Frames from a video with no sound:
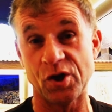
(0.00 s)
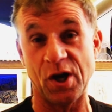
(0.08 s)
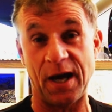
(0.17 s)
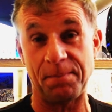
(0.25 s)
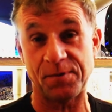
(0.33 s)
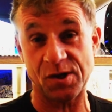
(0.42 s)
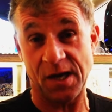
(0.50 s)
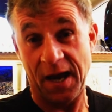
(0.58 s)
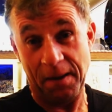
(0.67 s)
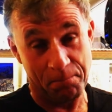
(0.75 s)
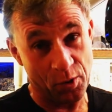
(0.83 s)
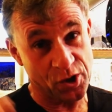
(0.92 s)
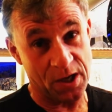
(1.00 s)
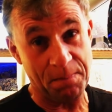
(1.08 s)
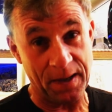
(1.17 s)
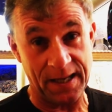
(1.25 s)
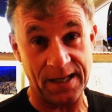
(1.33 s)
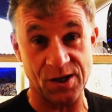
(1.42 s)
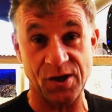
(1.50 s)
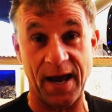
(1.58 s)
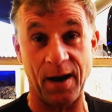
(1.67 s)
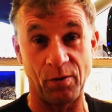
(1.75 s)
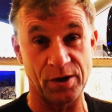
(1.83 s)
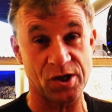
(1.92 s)
chips, mushy peas
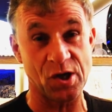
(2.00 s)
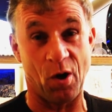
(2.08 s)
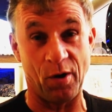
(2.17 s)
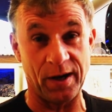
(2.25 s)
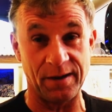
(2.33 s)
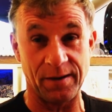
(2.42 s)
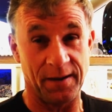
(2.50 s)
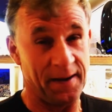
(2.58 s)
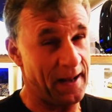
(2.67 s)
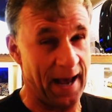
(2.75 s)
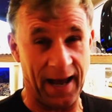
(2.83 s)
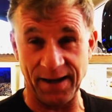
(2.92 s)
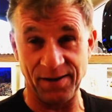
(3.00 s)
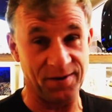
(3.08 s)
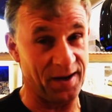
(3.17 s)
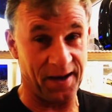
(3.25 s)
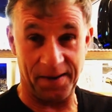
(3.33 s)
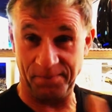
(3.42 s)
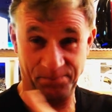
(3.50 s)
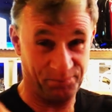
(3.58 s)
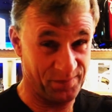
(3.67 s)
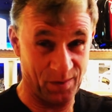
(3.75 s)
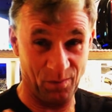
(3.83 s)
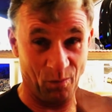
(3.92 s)
there on the side, and
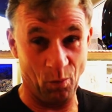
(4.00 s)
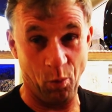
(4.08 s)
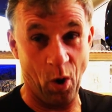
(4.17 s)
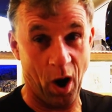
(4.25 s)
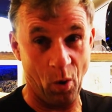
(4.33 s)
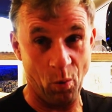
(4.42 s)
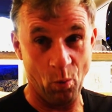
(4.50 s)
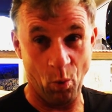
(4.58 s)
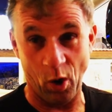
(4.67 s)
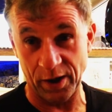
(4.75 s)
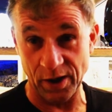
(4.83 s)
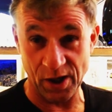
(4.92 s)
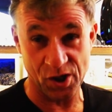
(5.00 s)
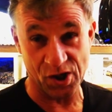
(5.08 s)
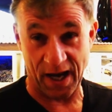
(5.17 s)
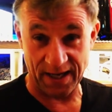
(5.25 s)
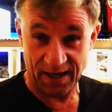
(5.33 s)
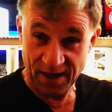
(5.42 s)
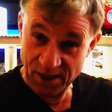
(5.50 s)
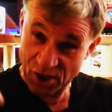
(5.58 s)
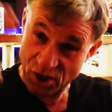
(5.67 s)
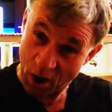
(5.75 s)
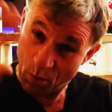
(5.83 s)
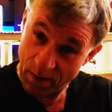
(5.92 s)
whoa, what can you say?
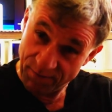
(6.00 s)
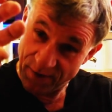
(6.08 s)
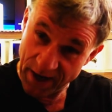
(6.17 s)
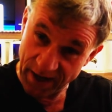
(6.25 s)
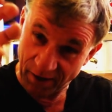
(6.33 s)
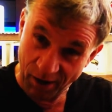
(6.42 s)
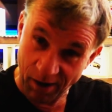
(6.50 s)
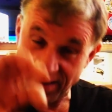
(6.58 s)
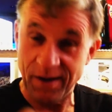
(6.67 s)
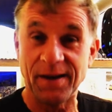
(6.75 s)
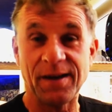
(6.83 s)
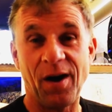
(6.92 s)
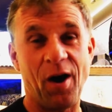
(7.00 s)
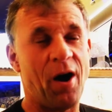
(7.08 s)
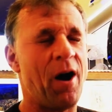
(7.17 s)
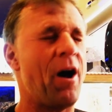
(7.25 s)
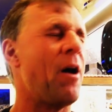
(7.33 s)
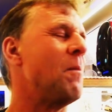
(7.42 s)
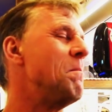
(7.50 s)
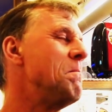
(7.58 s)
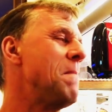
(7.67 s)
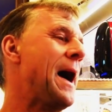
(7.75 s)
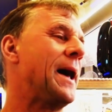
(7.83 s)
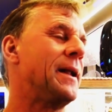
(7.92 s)
Salt and vinegar. Oh
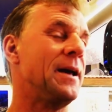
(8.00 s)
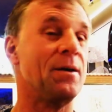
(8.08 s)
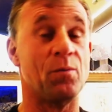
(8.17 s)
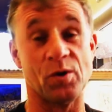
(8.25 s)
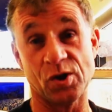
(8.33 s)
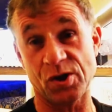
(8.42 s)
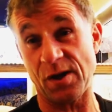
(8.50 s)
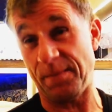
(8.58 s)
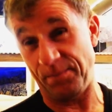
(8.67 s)
man, it was.